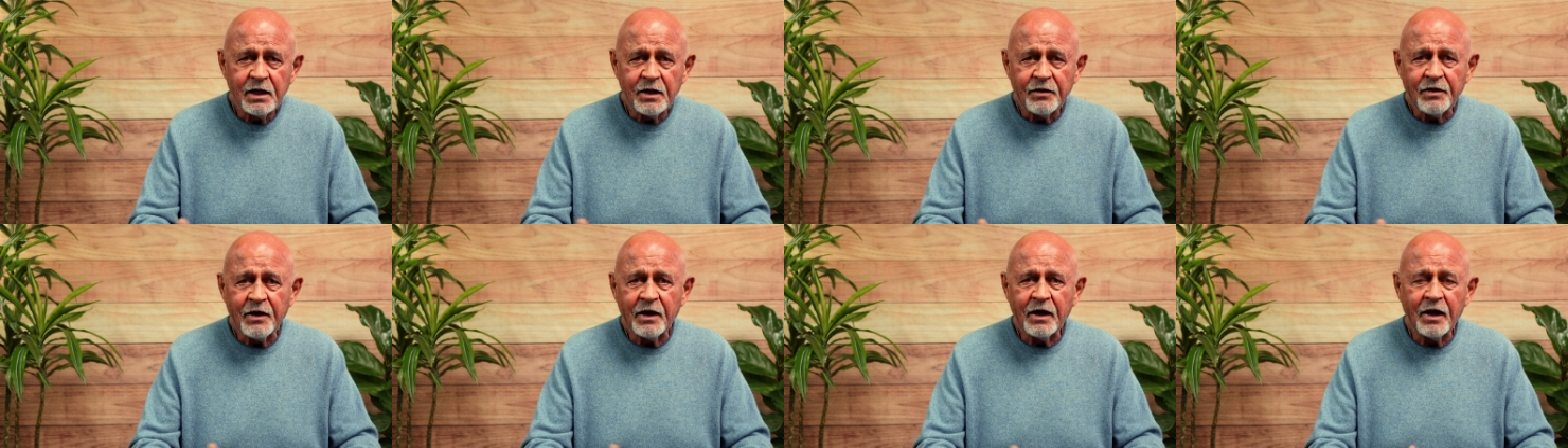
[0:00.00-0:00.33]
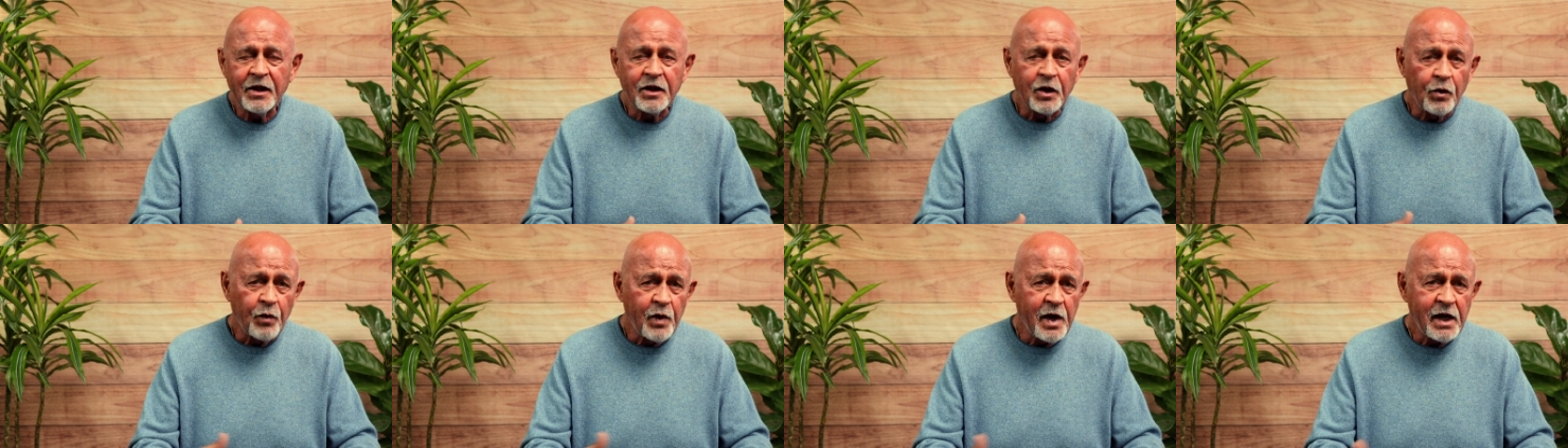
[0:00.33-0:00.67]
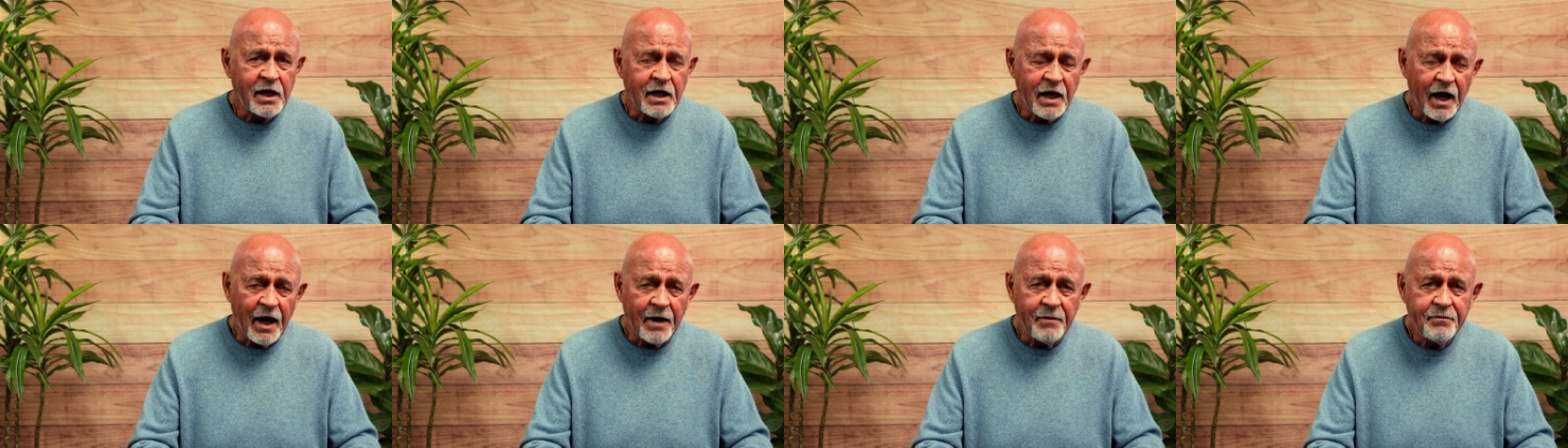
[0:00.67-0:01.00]
And then on the
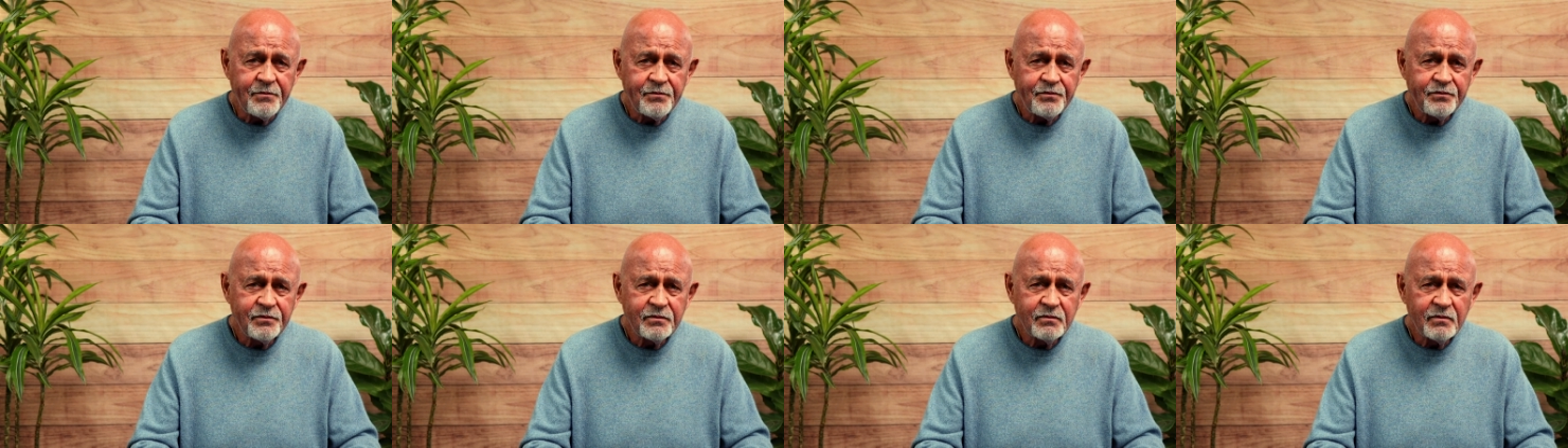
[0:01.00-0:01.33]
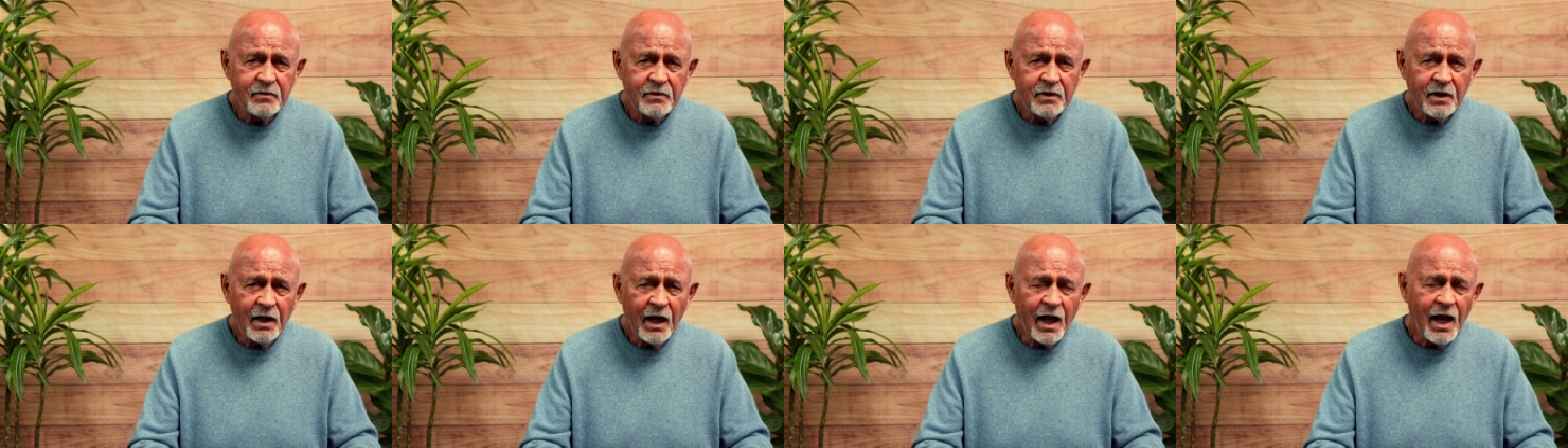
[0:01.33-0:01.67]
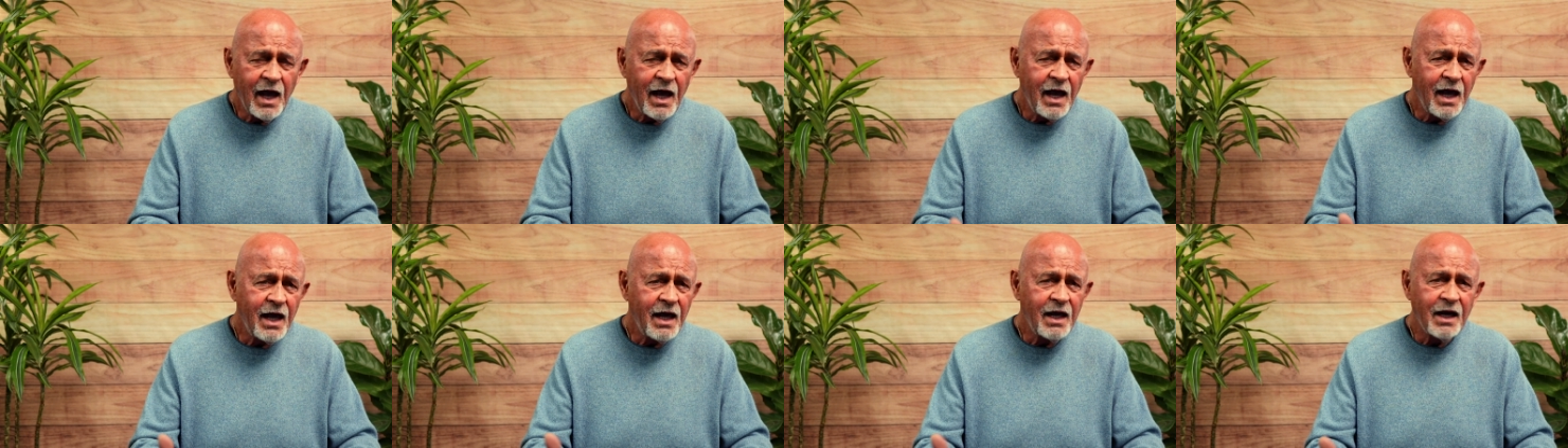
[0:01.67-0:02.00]
weekend,
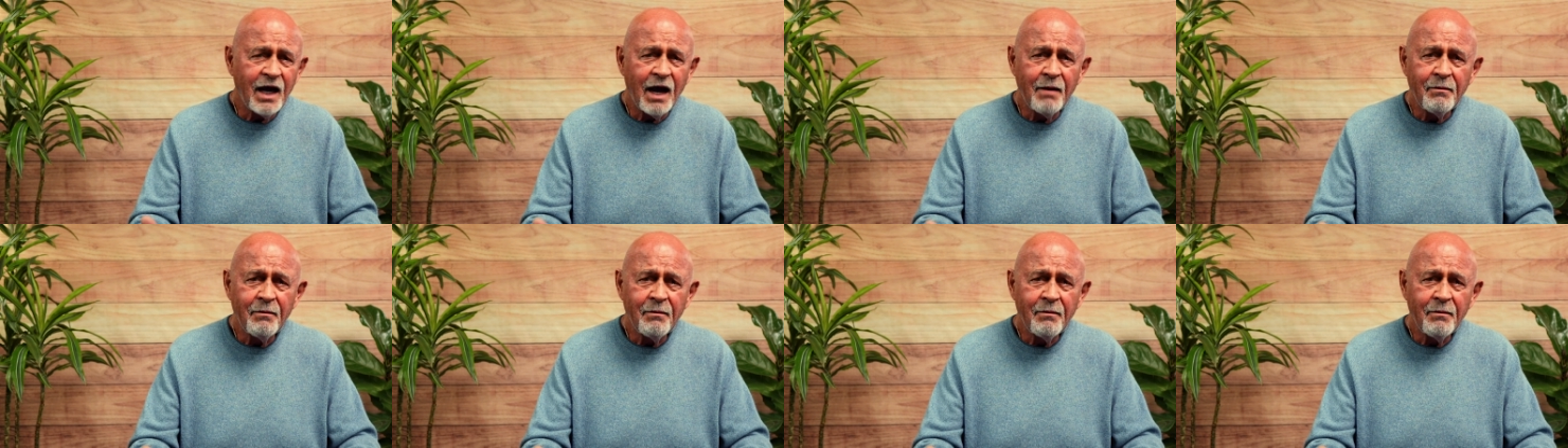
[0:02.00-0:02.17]
hey,